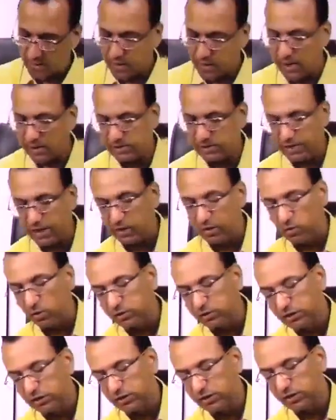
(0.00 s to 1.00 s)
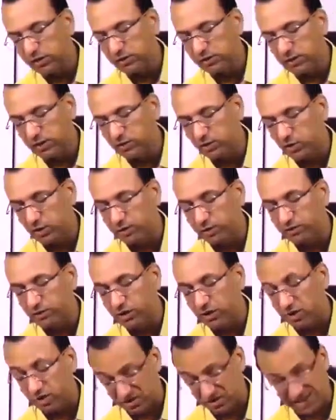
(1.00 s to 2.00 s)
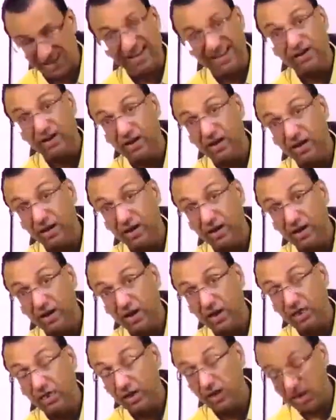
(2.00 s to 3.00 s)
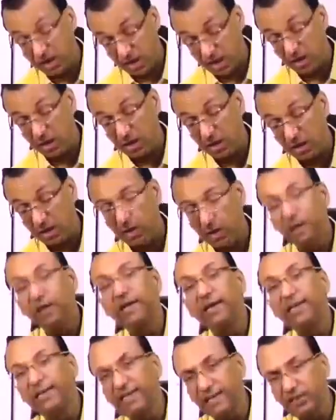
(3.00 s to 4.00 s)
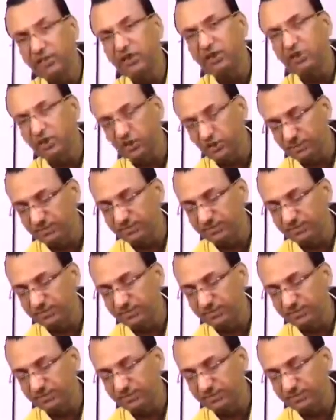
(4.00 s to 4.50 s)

asking Kulczycki cell to give serotonin in the lung. Yes.